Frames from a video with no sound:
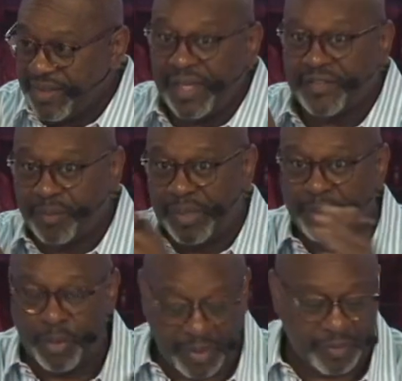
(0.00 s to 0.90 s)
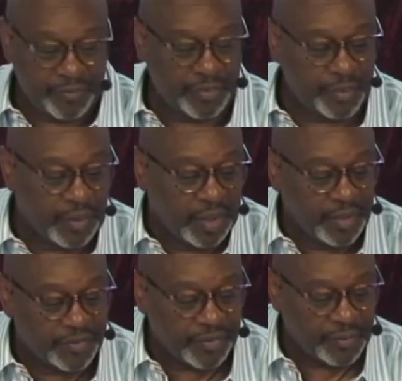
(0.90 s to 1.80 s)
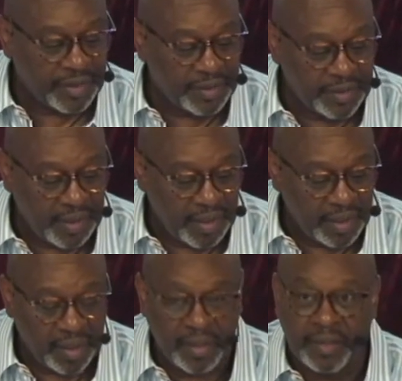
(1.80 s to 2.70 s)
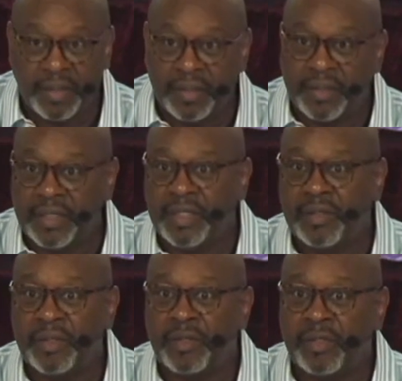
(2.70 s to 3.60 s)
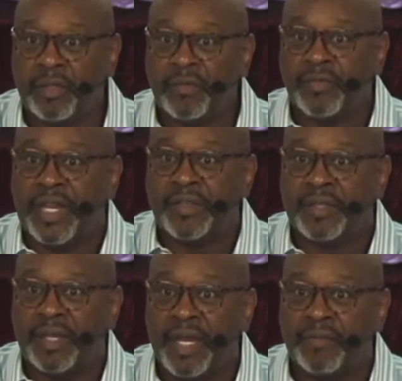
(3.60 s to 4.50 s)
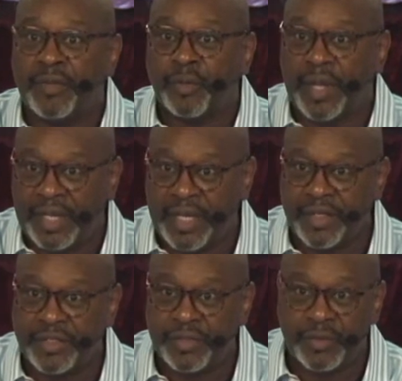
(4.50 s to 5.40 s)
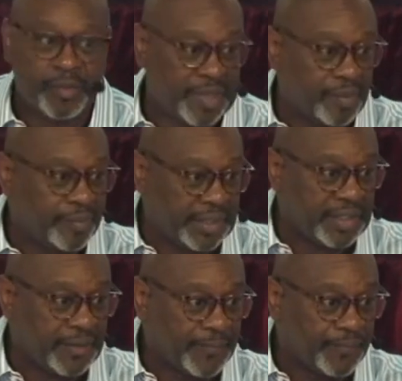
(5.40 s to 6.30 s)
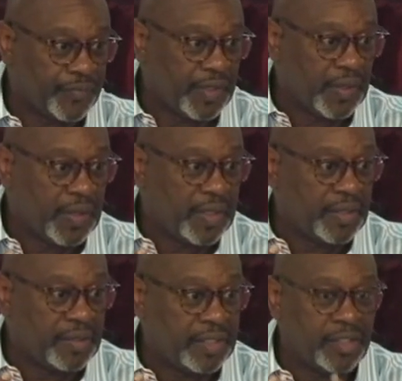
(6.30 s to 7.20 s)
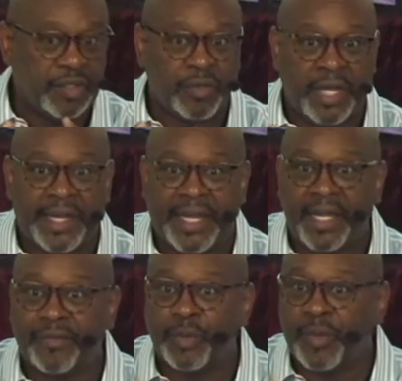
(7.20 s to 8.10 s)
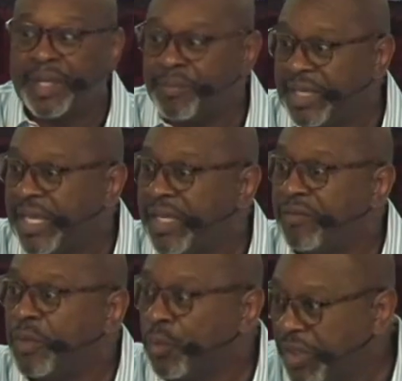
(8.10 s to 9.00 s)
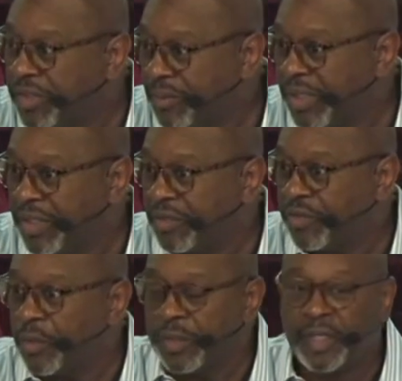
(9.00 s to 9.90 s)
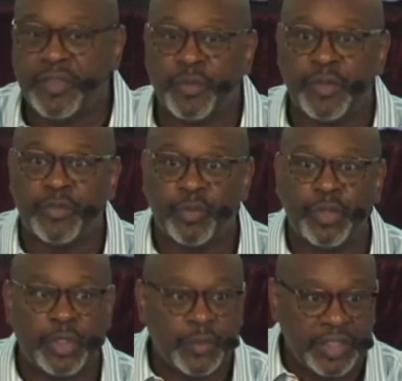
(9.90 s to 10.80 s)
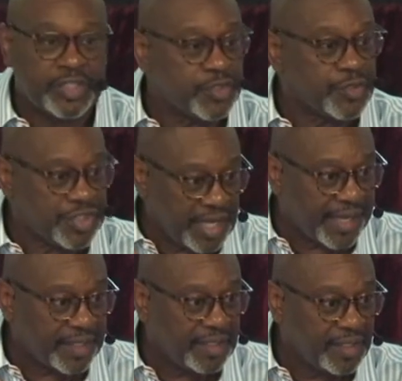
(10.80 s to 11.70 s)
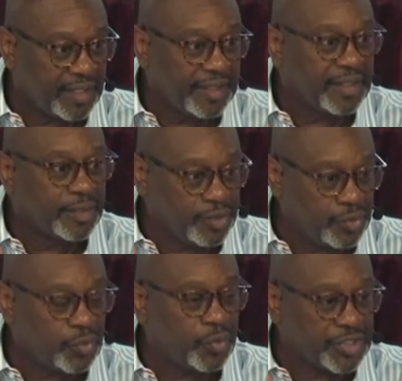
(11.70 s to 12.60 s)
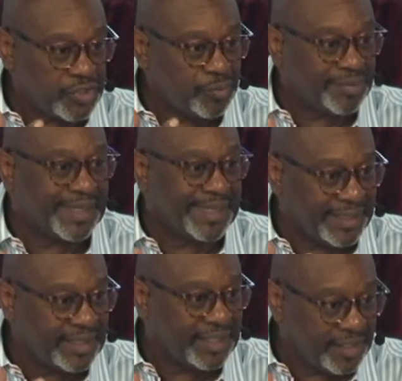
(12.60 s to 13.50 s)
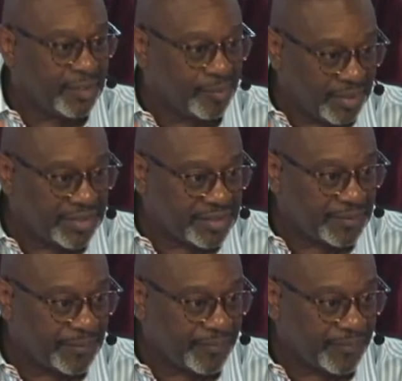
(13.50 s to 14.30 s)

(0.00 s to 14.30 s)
That's a panoramic view. So then you've got to have the right attitude about money. Then you got to have the right behavior with money. So in other words, when you get your check, do what you planned in your budget.